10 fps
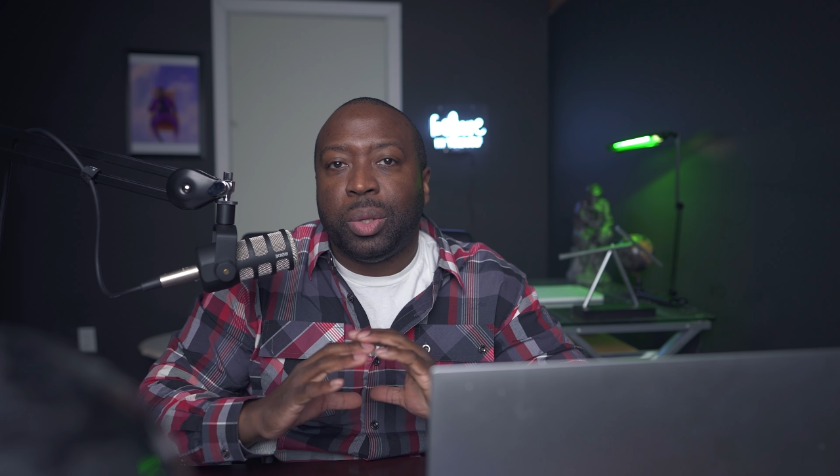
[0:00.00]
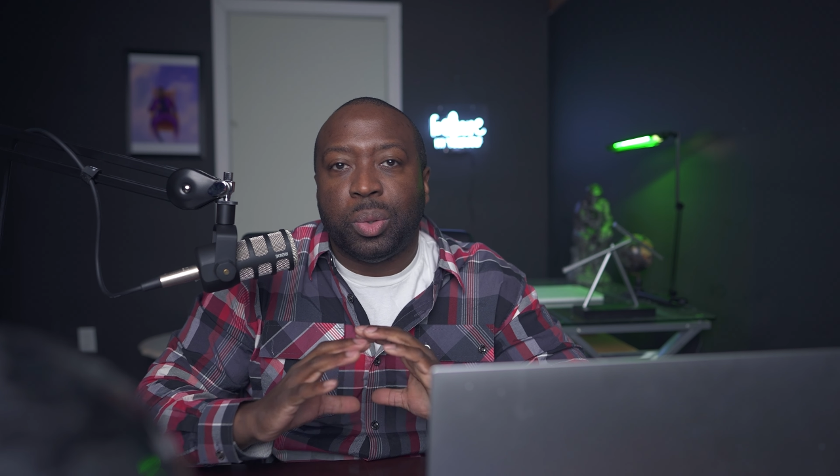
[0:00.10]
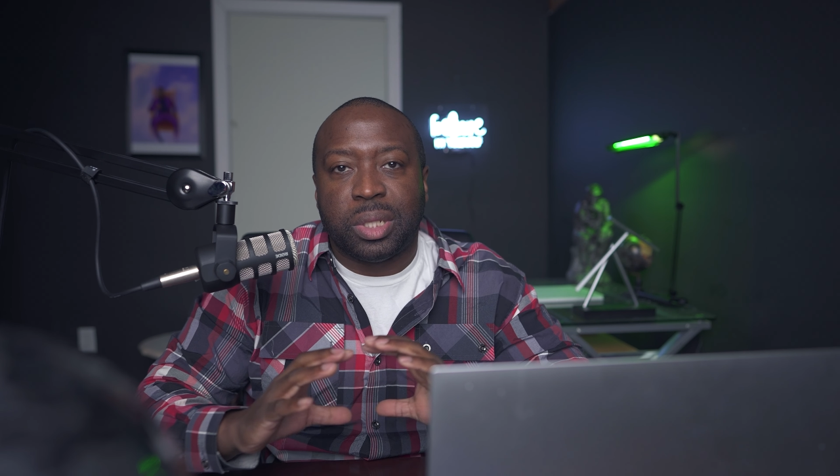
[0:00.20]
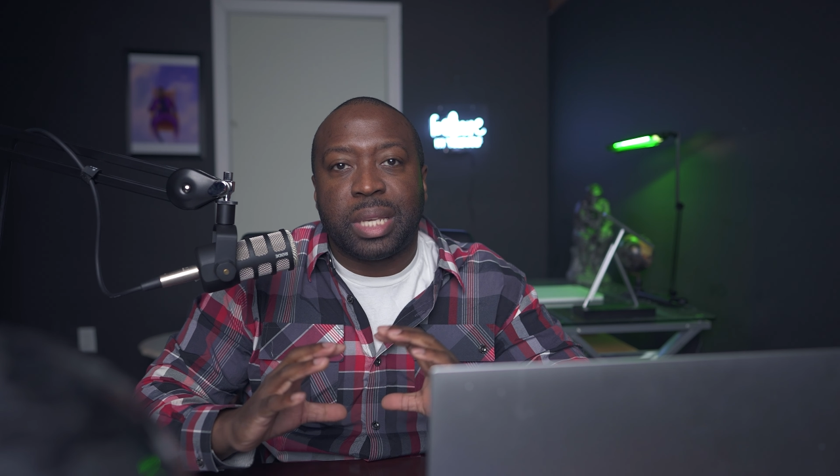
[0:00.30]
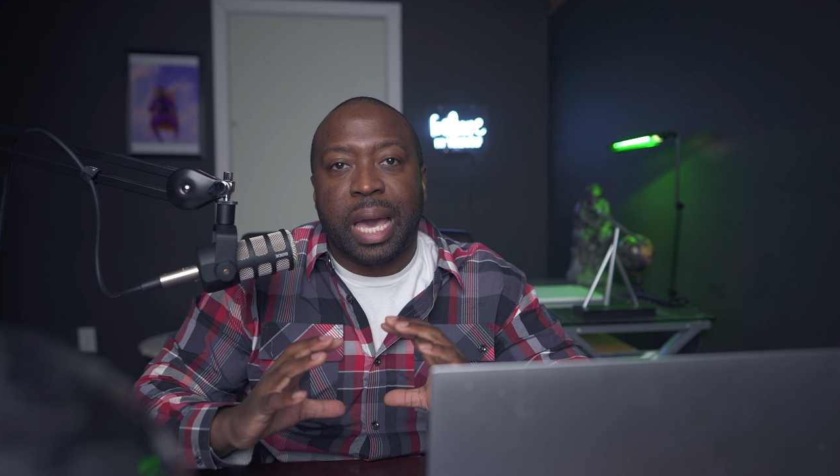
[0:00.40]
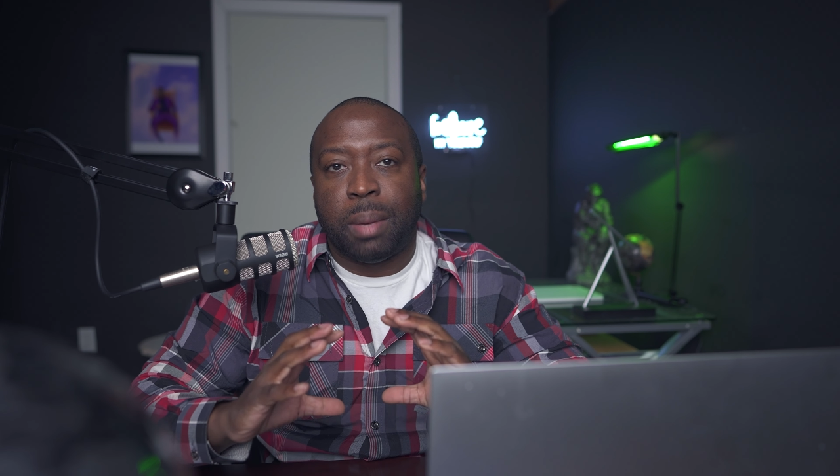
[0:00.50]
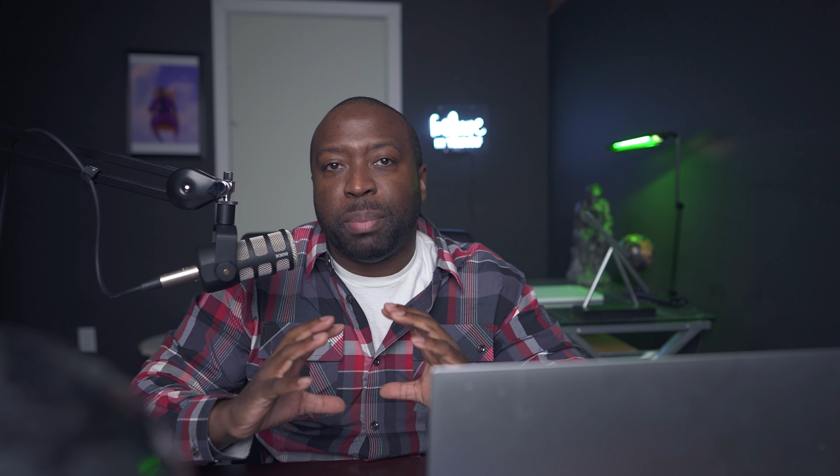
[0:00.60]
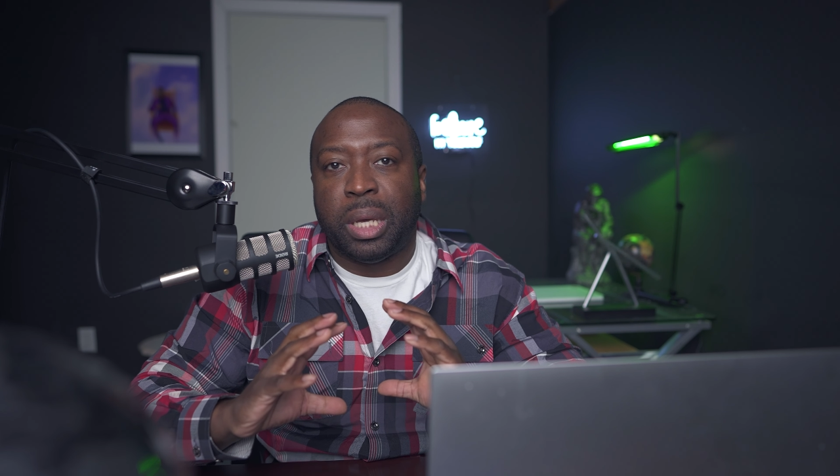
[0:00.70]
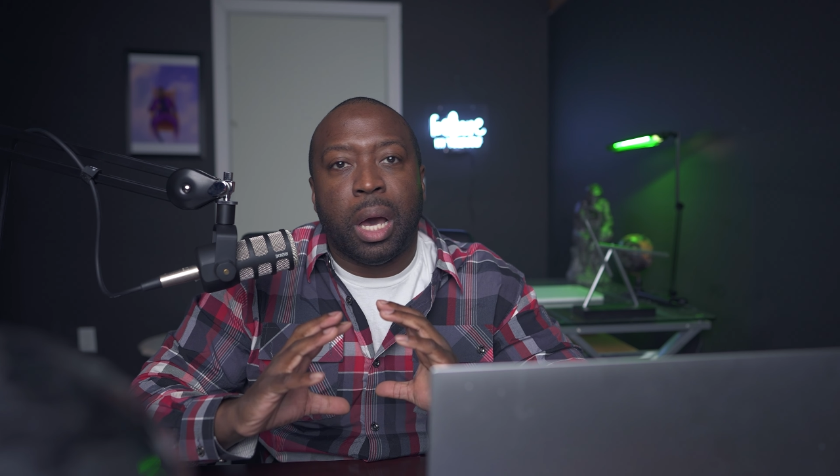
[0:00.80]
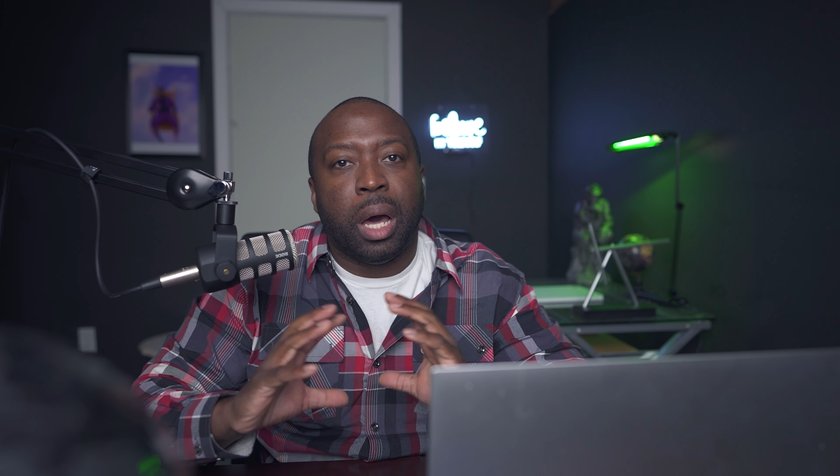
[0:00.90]
You just got to
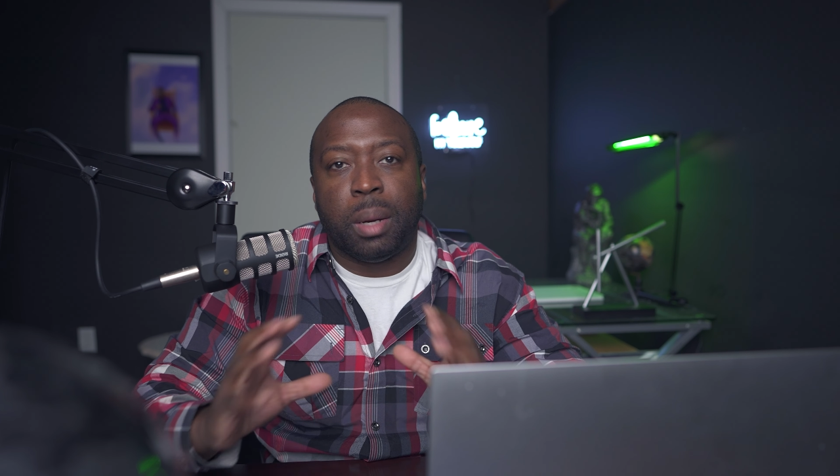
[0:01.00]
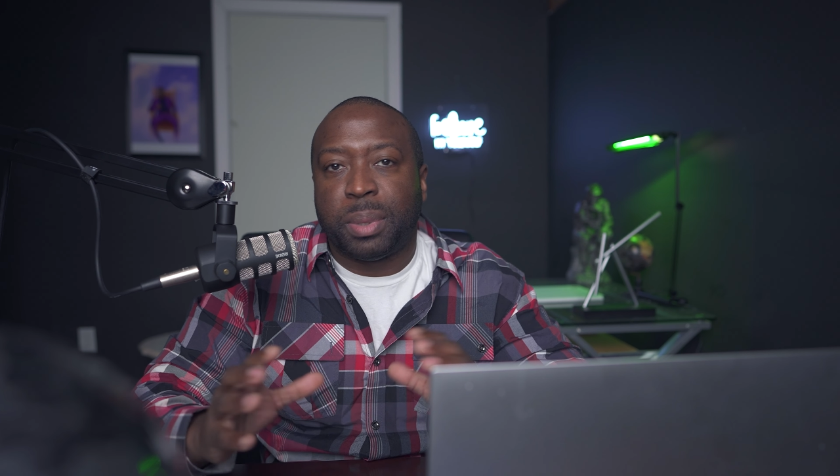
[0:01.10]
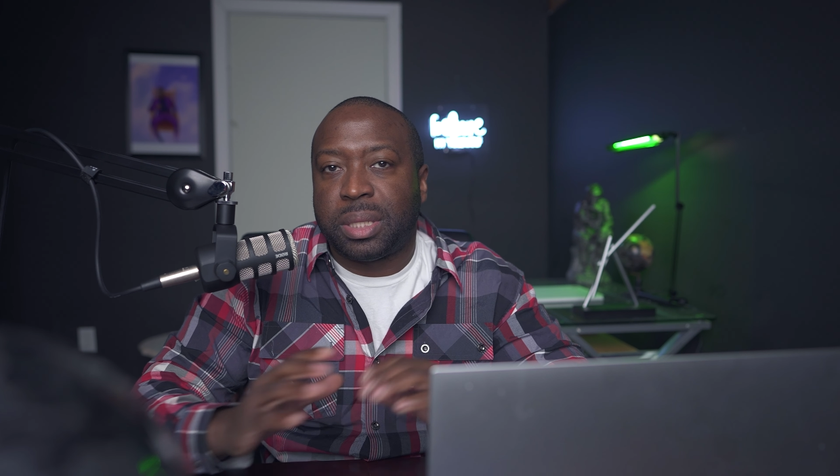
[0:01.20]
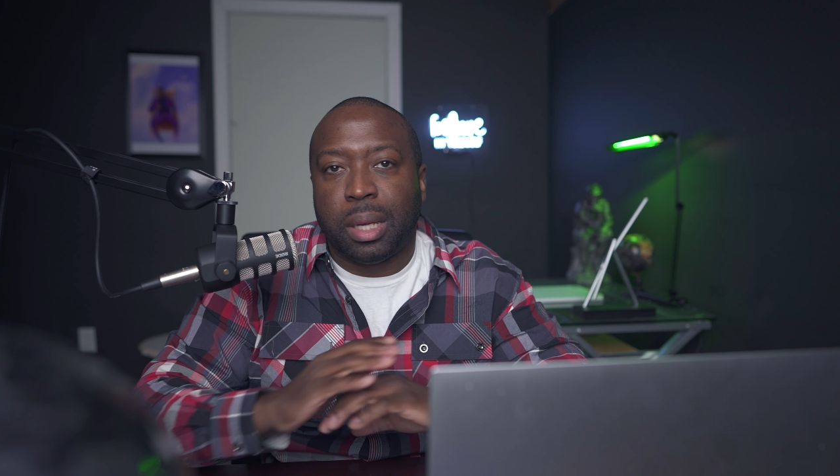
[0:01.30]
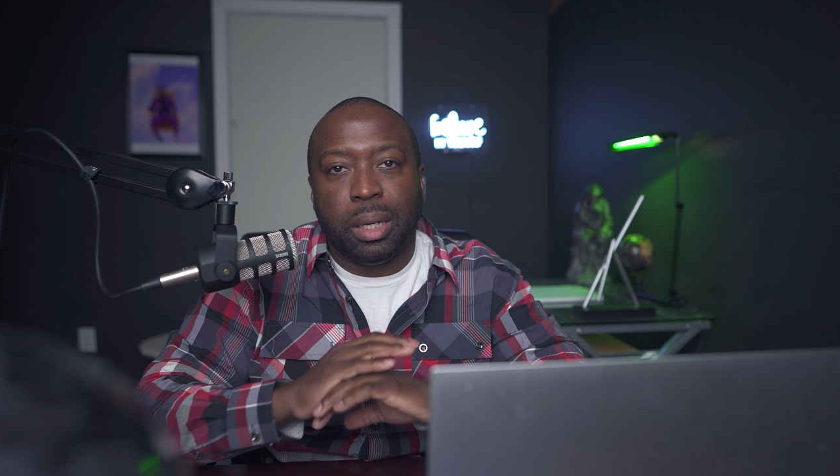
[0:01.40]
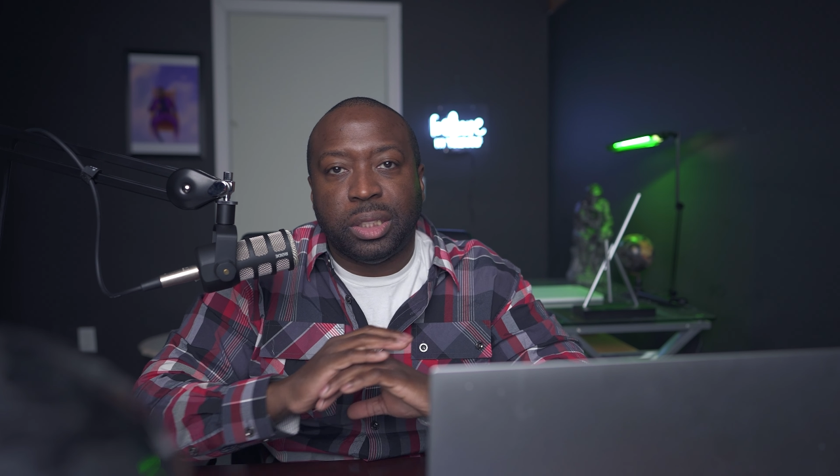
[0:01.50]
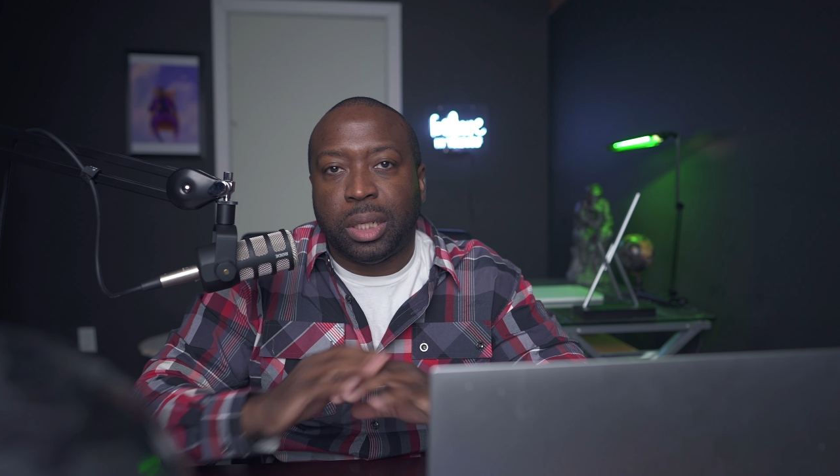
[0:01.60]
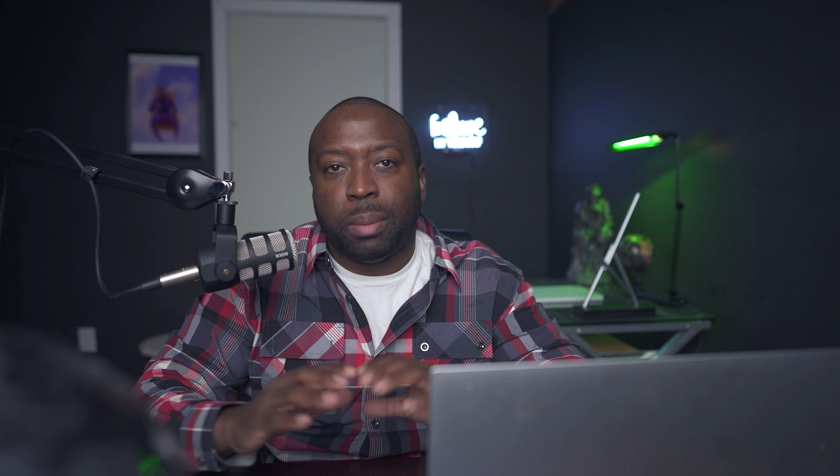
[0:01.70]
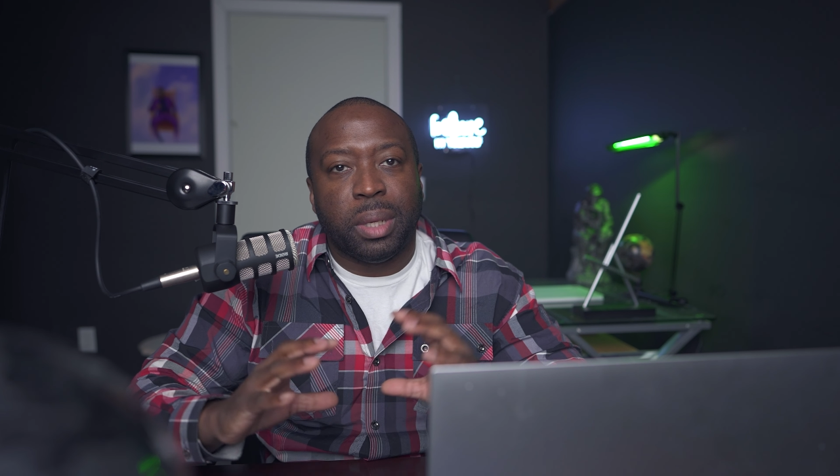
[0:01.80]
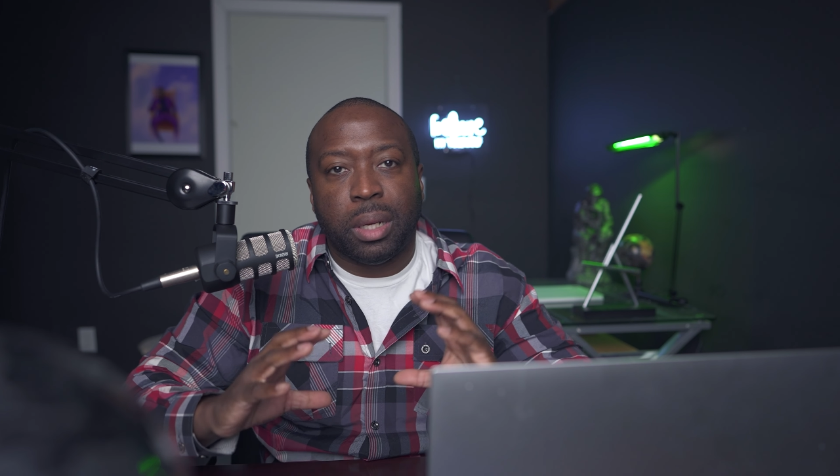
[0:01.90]
be 100%
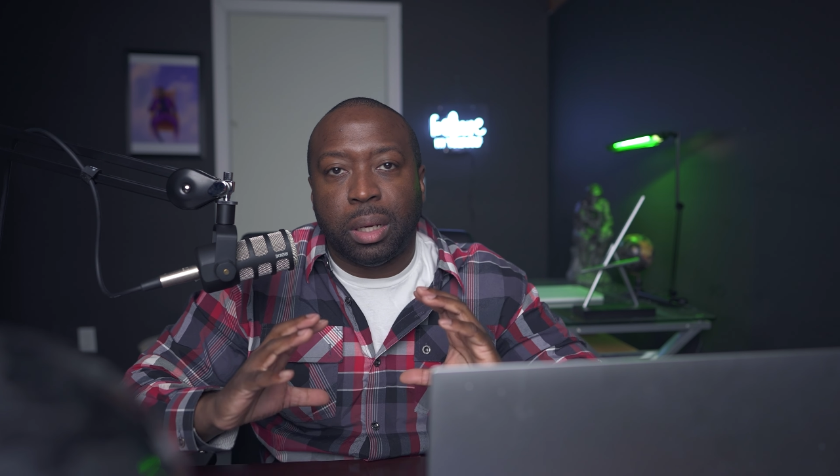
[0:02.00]
legitimate.